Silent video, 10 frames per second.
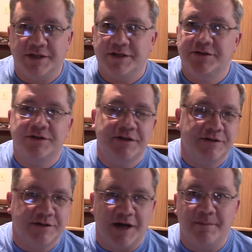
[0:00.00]
And
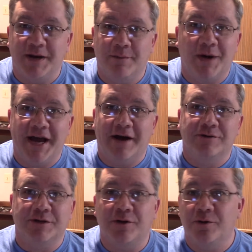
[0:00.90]
I mean, in my
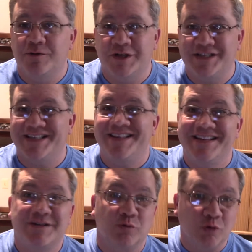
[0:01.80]
house alone, just in
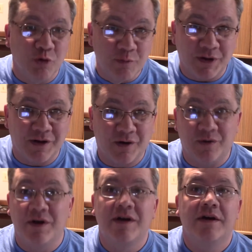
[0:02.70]
this room
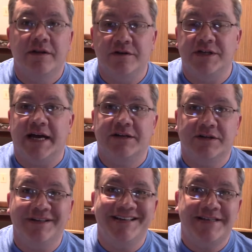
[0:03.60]
alone, there's
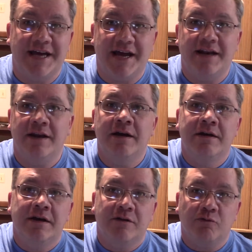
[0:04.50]
actually 10
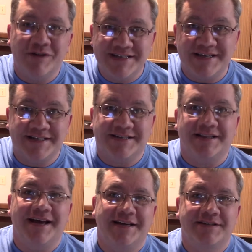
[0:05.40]
recessed
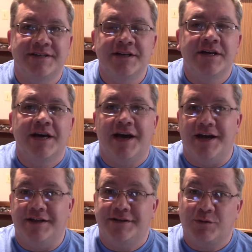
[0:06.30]
lights.
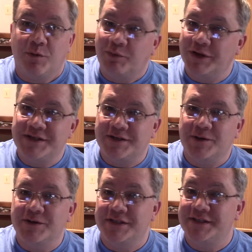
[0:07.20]
And to replace
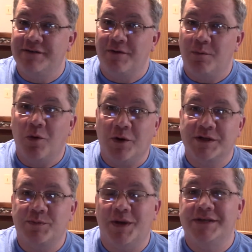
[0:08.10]
those, it's even more
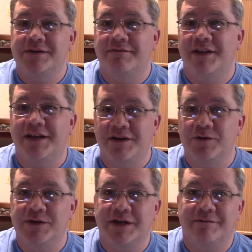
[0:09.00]
expensive than
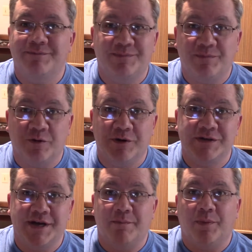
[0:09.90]
using, for
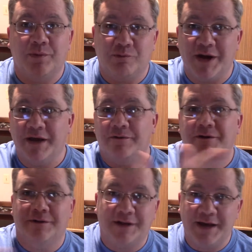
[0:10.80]
example,
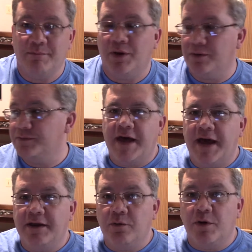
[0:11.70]
regular light bulbs.
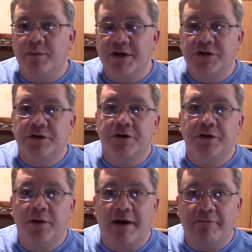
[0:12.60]
And you want to make sure
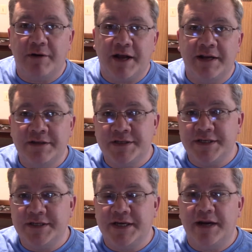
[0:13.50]
you have
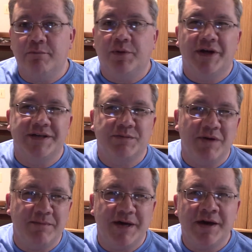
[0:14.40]
redundancy set in place.
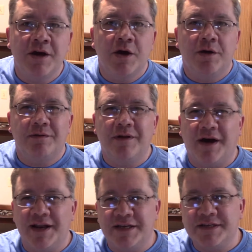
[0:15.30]
Maybe
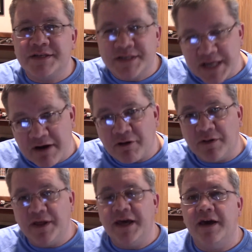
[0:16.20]
not
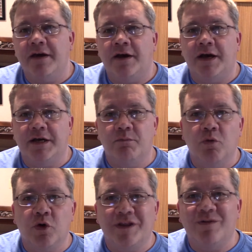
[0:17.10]
necessarily
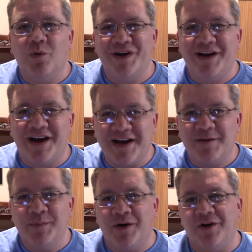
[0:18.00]
more than one
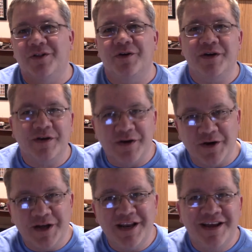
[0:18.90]
hub, although you
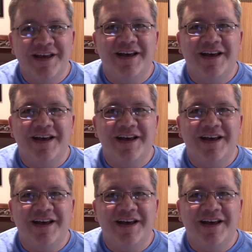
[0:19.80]
could.